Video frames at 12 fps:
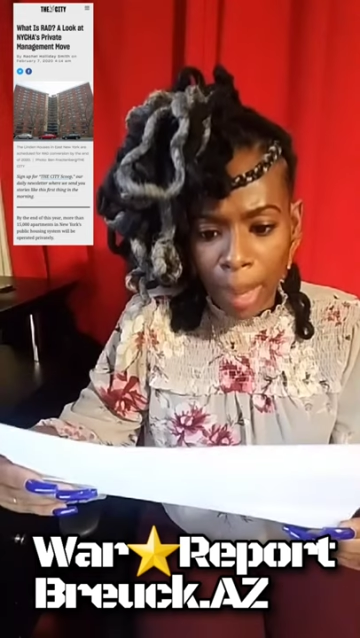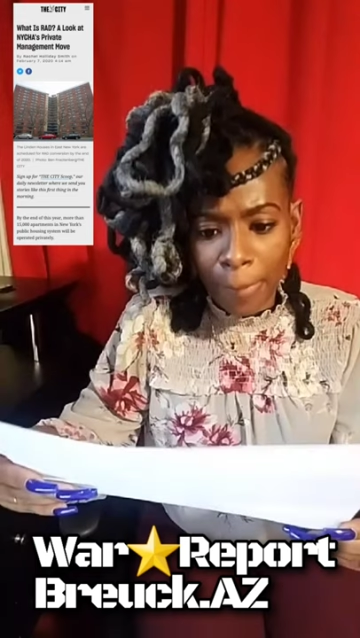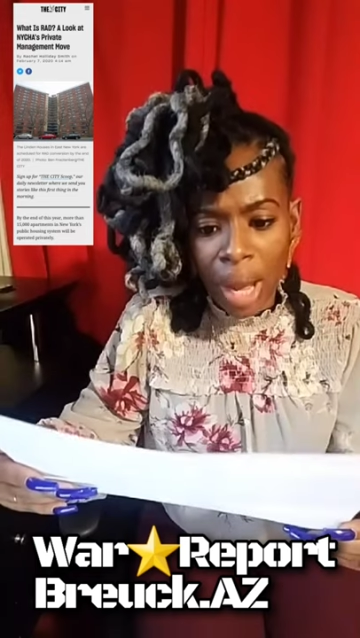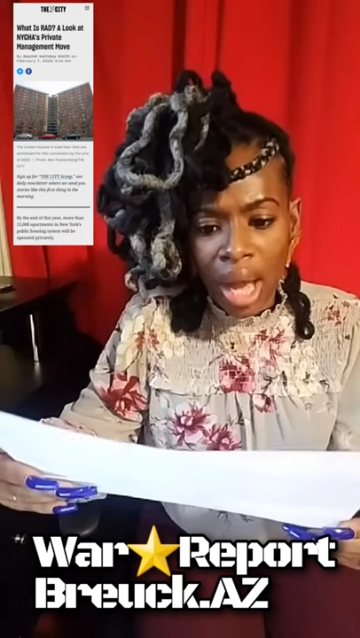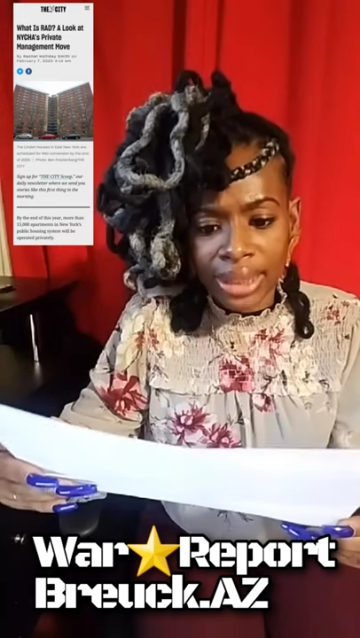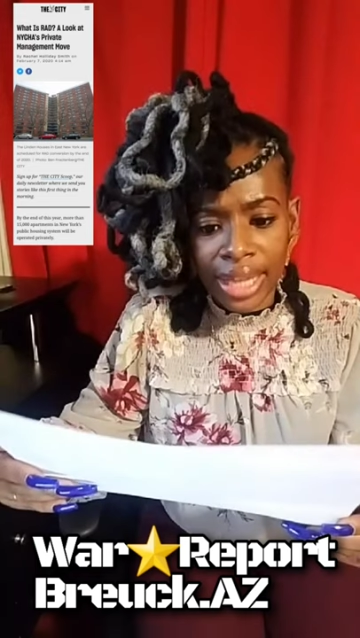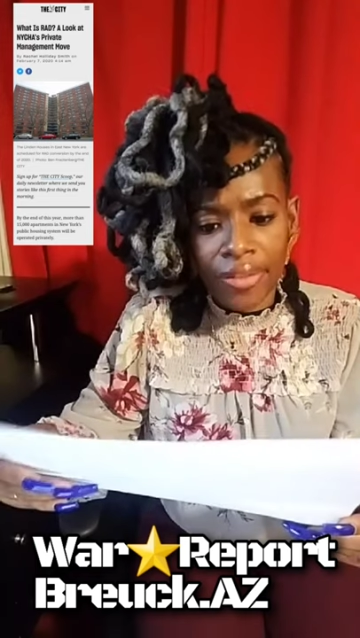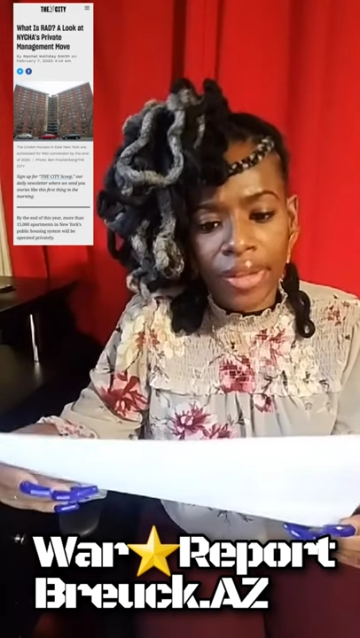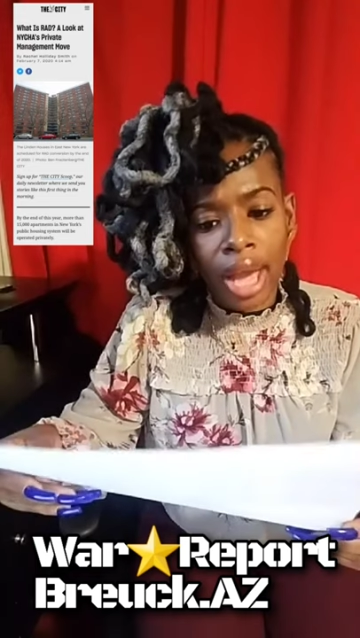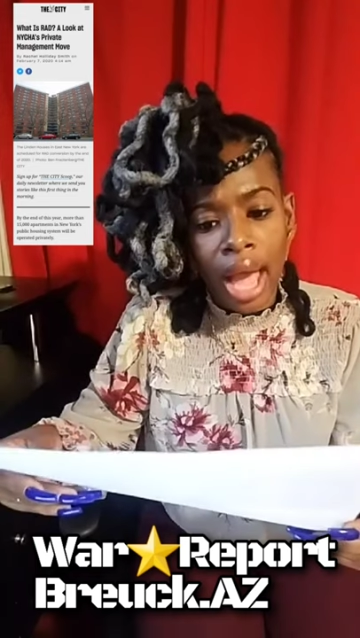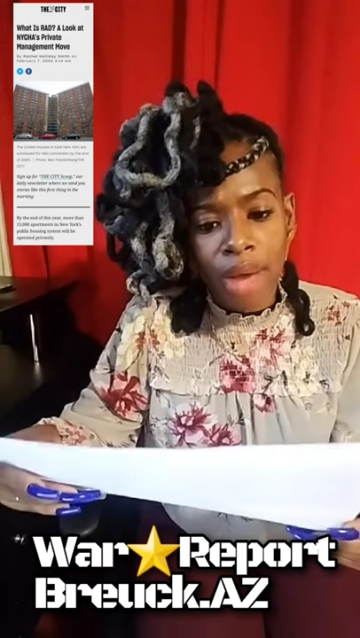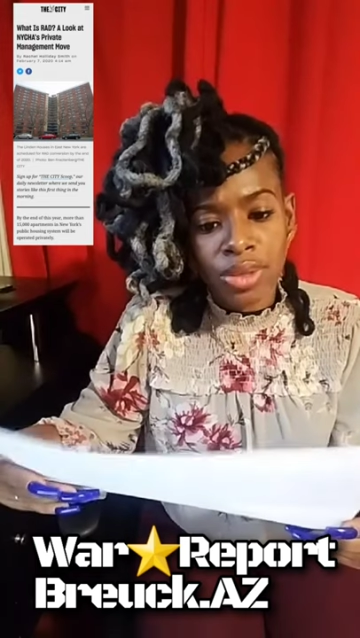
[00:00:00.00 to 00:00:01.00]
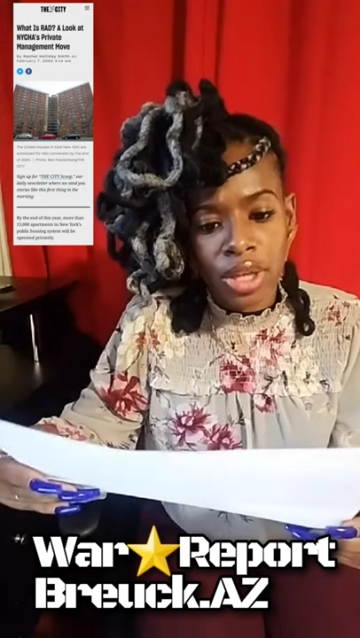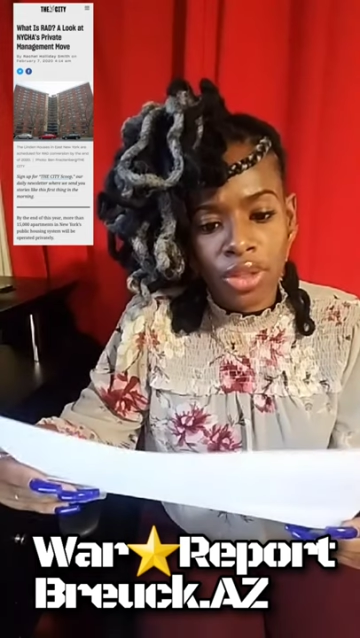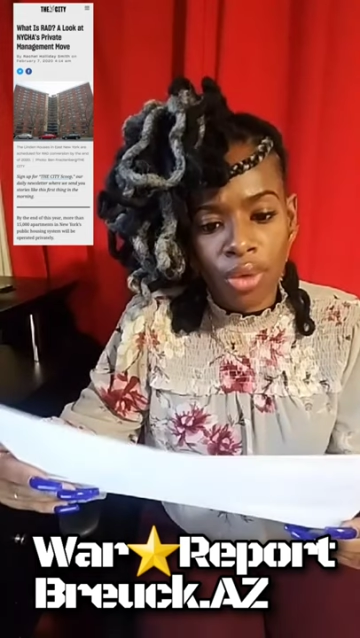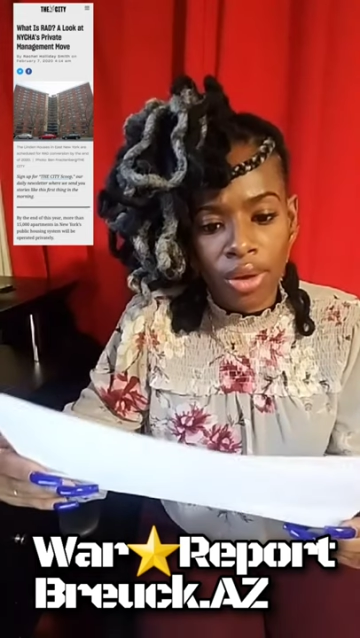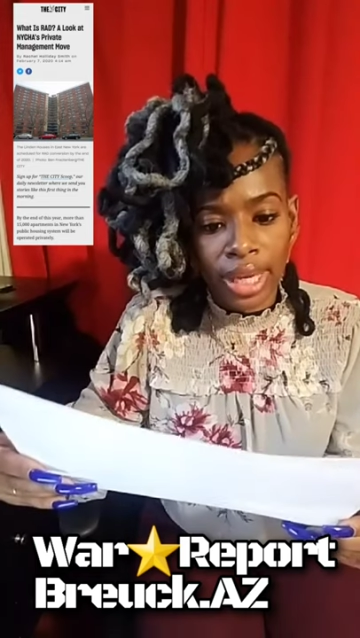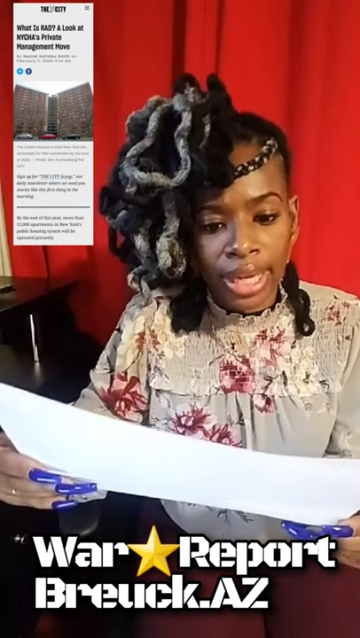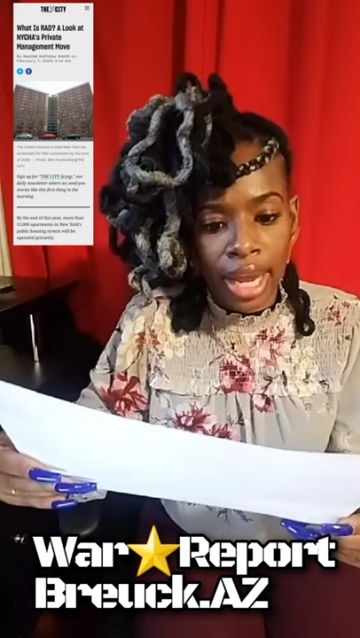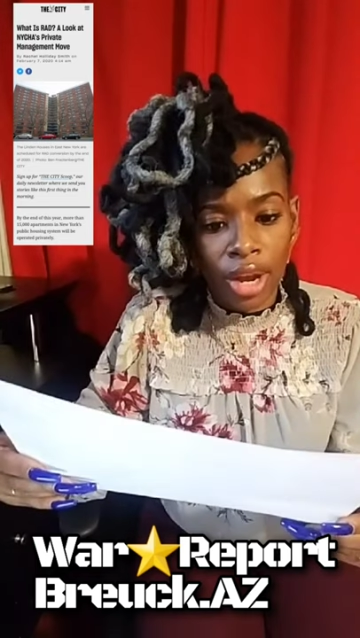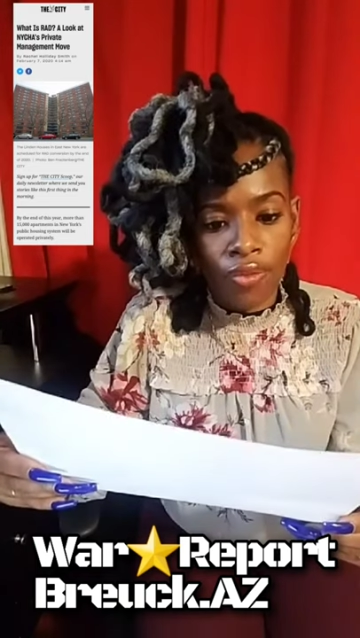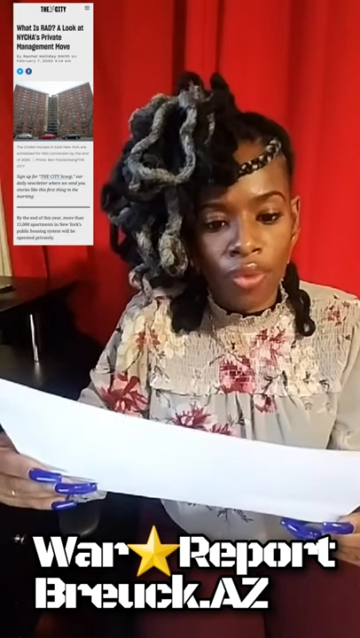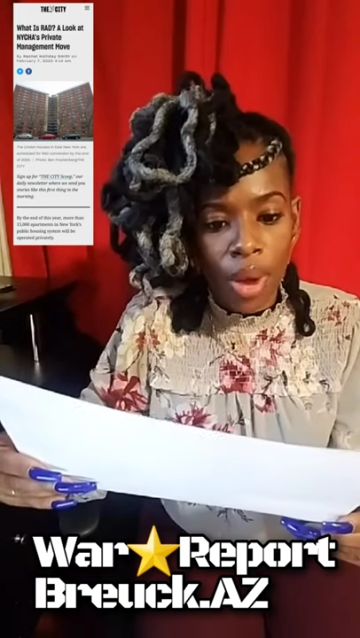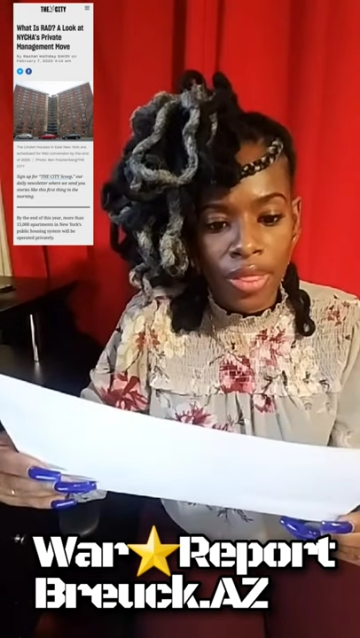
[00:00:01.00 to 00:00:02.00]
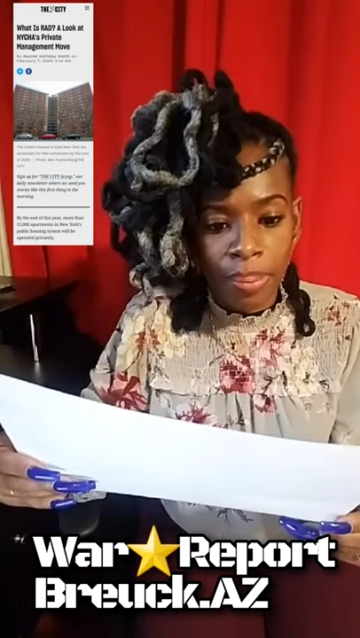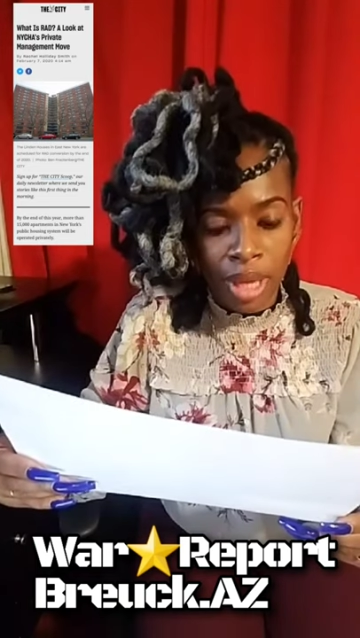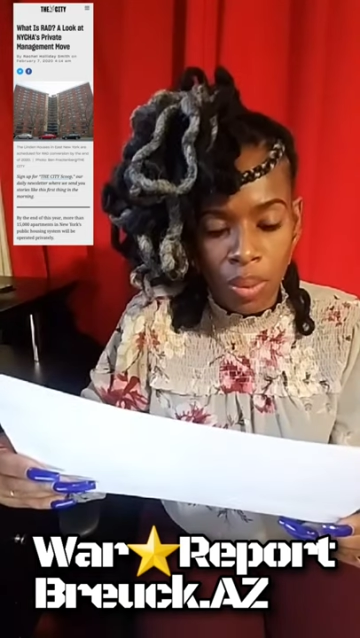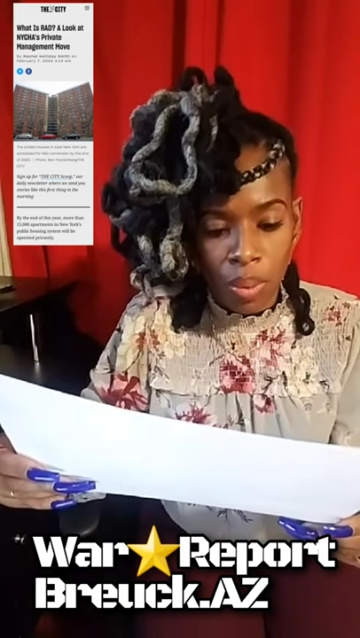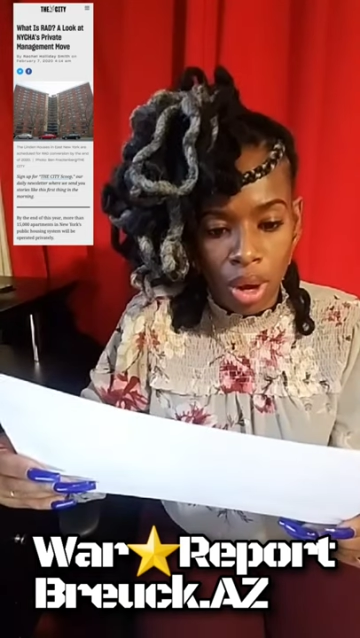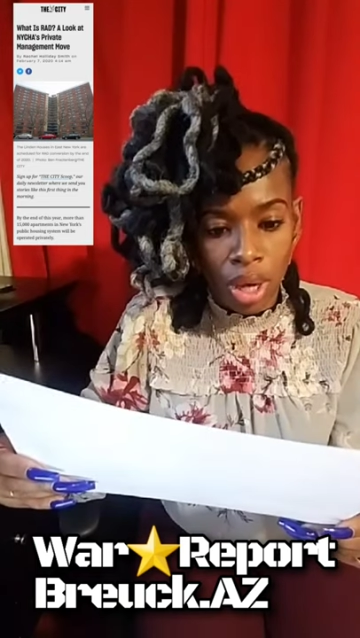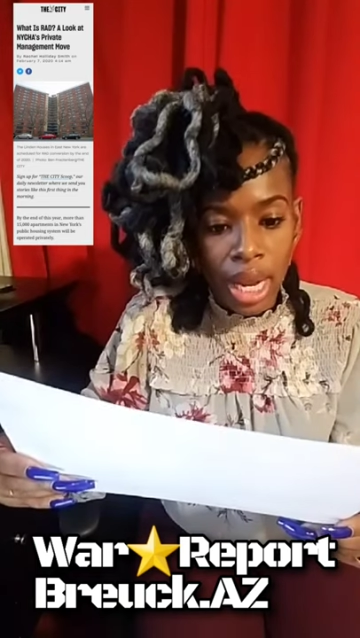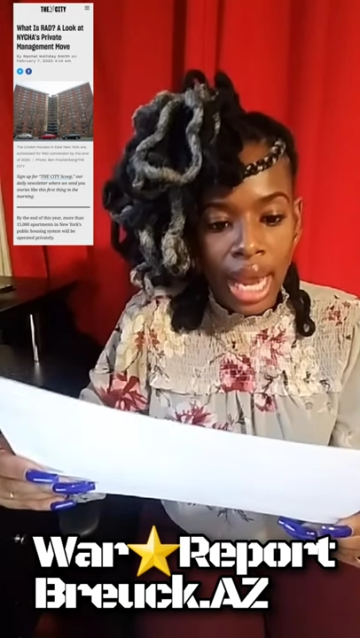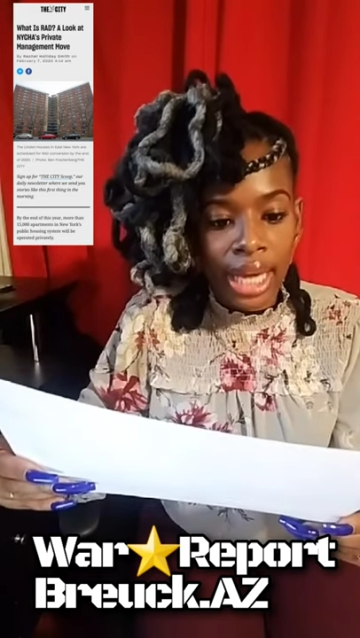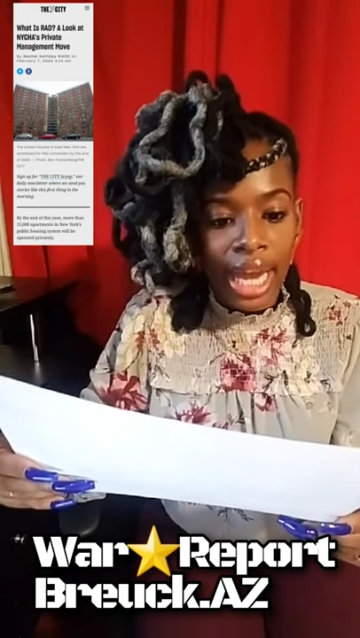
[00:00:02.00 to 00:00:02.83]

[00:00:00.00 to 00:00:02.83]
Bach said the housing authority can't avoid the P word.